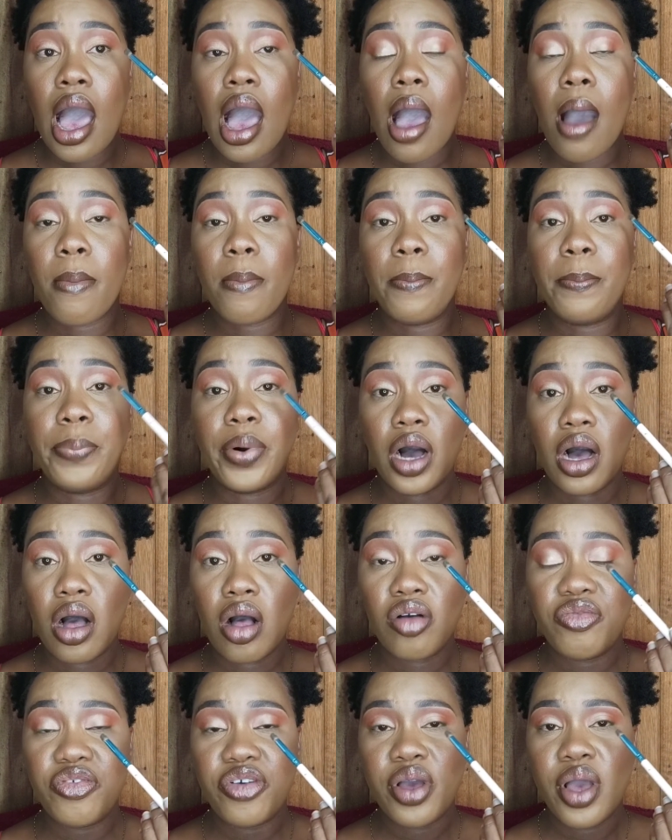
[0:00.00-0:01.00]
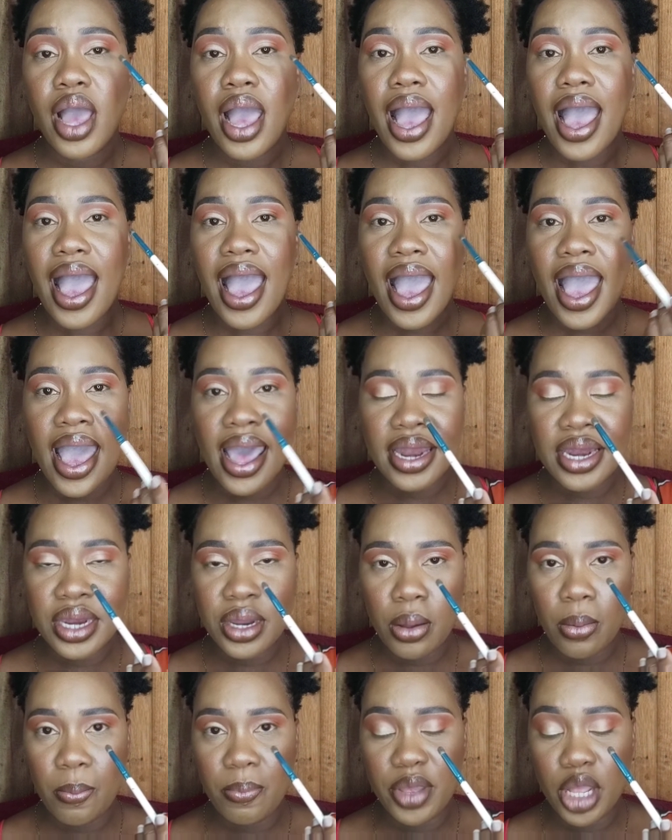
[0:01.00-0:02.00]
above
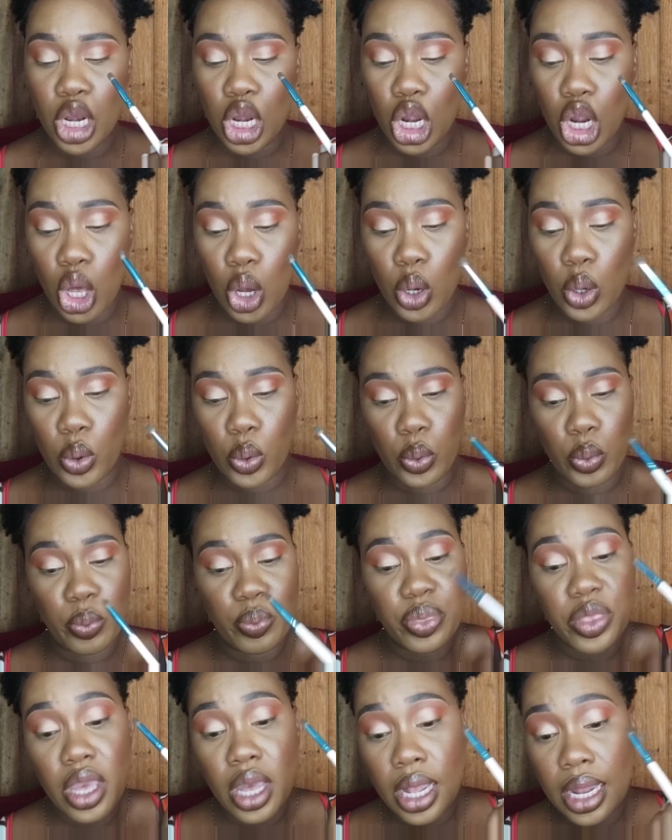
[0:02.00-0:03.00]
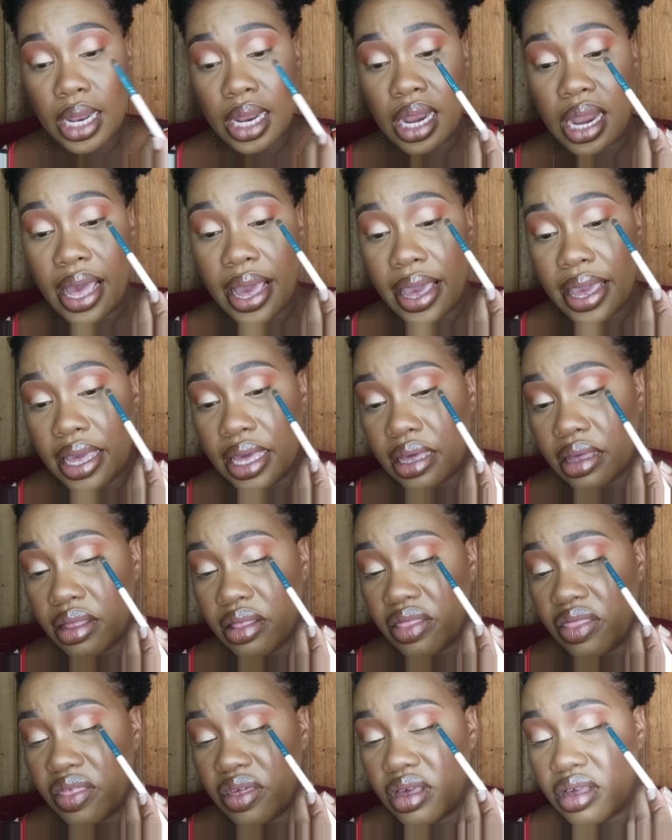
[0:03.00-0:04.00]
and below like
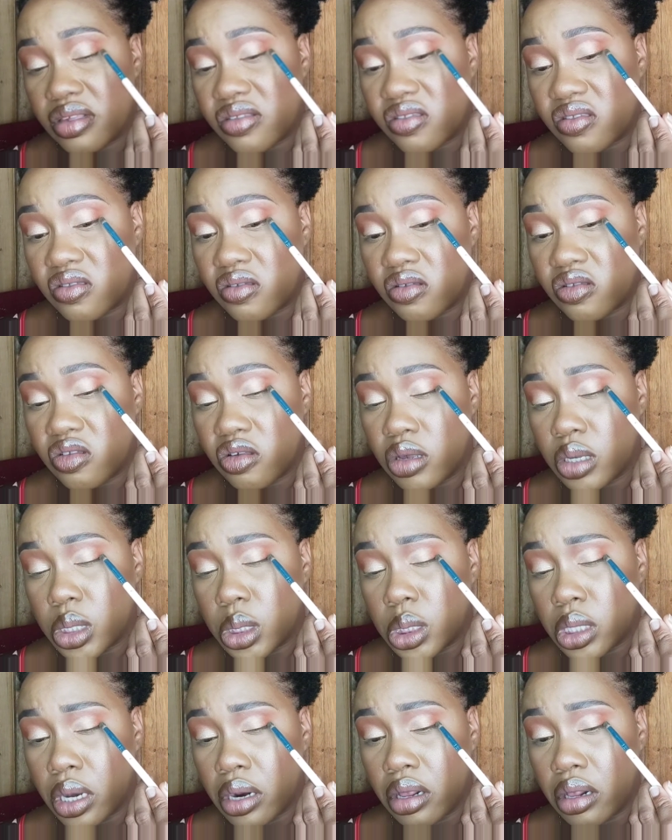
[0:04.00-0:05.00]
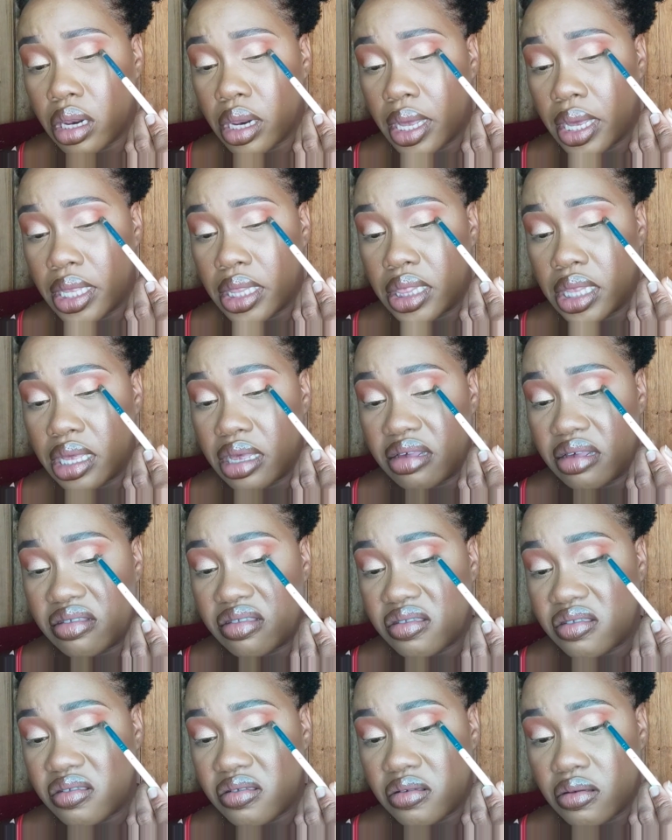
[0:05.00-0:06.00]
this. So you're starting like
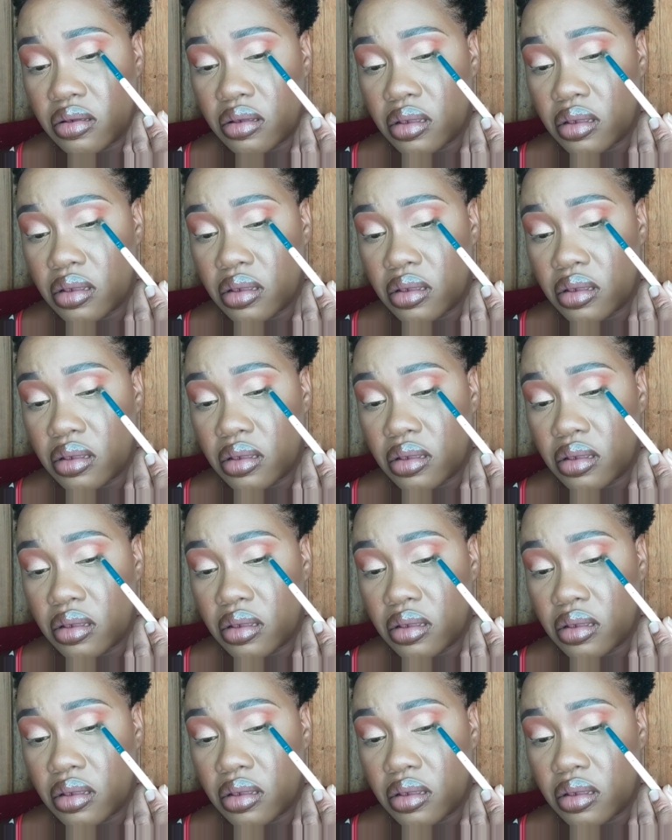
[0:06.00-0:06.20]
this.